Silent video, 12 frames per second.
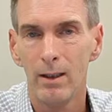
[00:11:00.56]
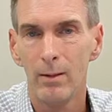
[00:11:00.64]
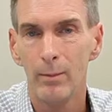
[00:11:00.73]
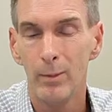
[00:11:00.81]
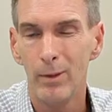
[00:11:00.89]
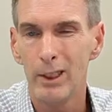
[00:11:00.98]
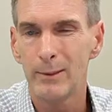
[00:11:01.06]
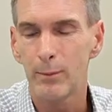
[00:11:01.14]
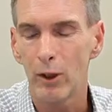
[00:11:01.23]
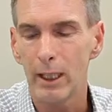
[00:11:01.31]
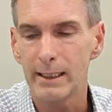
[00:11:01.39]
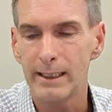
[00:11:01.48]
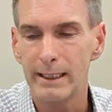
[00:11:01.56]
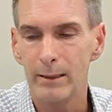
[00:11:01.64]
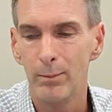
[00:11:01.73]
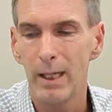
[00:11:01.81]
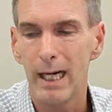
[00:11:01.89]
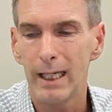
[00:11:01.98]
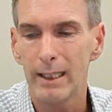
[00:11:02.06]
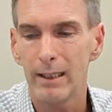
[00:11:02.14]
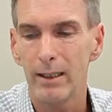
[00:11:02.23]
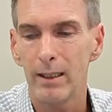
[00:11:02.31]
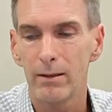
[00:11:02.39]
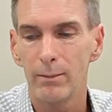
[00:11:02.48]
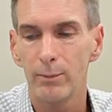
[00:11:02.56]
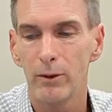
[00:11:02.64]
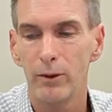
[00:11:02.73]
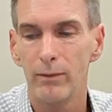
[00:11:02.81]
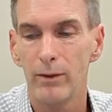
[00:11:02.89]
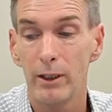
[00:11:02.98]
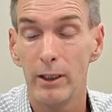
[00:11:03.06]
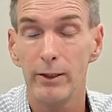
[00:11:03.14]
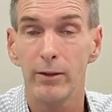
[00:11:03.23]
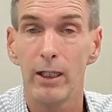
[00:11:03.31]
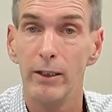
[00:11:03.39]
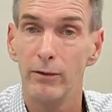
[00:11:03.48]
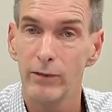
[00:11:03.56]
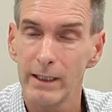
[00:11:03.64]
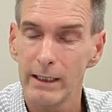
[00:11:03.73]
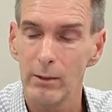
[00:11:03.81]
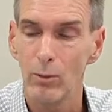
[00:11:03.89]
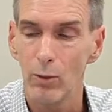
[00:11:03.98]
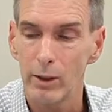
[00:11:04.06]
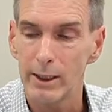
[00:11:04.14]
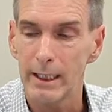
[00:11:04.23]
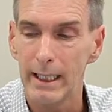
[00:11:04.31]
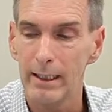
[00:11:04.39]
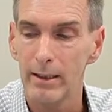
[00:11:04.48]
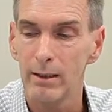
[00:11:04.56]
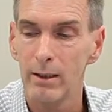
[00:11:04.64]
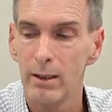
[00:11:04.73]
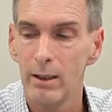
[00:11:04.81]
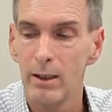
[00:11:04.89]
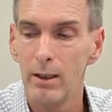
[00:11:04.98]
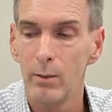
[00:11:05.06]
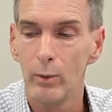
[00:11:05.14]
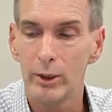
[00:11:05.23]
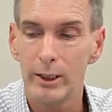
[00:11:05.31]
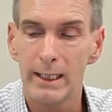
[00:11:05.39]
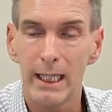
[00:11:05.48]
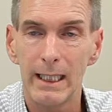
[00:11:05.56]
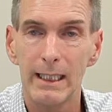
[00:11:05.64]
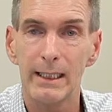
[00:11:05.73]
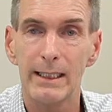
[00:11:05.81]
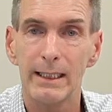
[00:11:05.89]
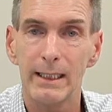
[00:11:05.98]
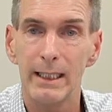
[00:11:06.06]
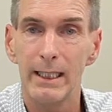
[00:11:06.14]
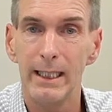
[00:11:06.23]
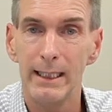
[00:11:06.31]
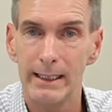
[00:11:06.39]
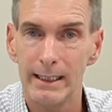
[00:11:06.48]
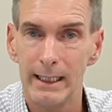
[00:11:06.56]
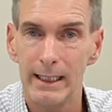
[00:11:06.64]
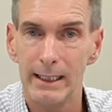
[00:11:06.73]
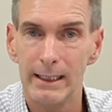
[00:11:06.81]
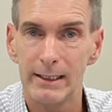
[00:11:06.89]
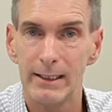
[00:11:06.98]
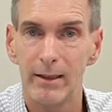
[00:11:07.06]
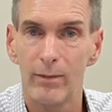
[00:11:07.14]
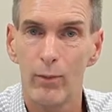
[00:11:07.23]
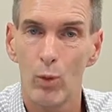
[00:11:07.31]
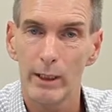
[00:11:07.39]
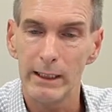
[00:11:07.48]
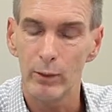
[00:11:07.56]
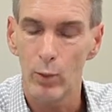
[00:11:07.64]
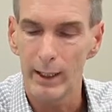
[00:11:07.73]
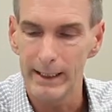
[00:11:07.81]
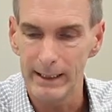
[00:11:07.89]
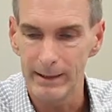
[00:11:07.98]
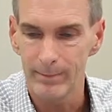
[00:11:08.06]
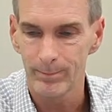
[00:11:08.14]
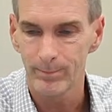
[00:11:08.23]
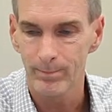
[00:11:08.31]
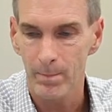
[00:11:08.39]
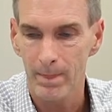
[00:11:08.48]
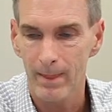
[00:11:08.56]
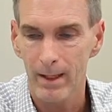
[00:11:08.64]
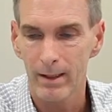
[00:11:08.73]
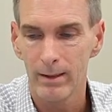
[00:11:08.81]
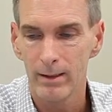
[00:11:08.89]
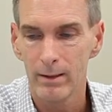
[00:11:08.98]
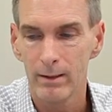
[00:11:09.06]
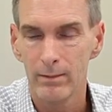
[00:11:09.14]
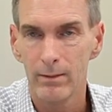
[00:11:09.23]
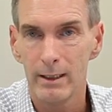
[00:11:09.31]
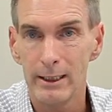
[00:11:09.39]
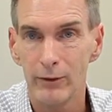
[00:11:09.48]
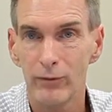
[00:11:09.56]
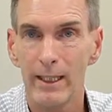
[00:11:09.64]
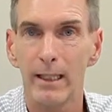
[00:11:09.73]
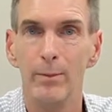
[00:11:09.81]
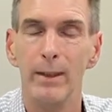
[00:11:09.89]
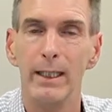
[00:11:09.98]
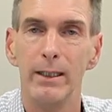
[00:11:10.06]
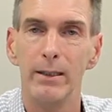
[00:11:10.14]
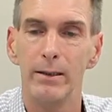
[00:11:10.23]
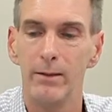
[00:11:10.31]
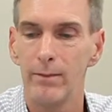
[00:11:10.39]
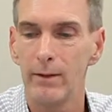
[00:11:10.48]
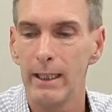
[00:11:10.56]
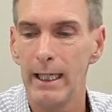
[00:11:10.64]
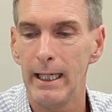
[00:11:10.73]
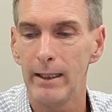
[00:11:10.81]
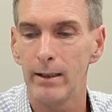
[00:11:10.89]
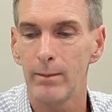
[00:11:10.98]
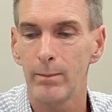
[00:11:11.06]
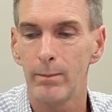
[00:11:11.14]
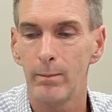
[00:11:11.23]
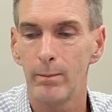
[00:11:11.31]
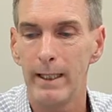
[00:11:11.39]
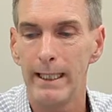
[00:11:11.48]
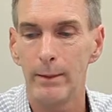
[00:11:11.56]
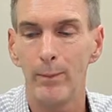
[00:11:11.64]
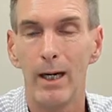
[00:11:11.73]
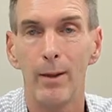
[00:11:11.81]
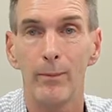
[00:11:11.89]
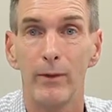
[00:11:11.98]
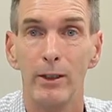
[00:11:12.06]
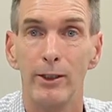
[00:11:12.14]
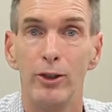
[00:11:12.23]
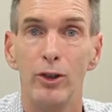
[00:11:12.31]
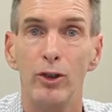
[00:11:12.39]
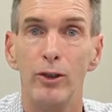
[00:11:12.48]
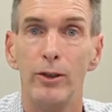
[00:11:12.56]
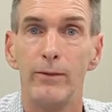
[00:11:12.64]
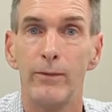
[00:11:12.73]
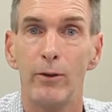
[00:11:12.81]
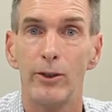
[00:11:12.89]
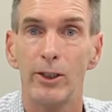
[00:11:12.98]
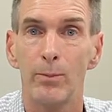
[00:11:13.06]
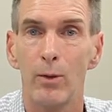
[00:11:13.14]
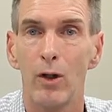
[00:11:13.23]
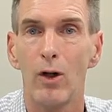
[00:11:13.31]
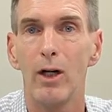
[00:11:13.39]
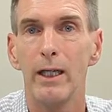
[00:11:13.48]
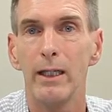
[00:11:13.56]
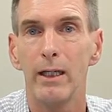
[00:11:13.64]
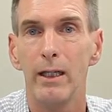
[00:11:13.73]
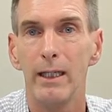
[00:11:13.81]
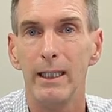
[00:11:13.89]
But most products in the market are approved to the Australian Drinking Water Standard, which is AS/NZS 4020. It's recommended that any pump that's used for supplying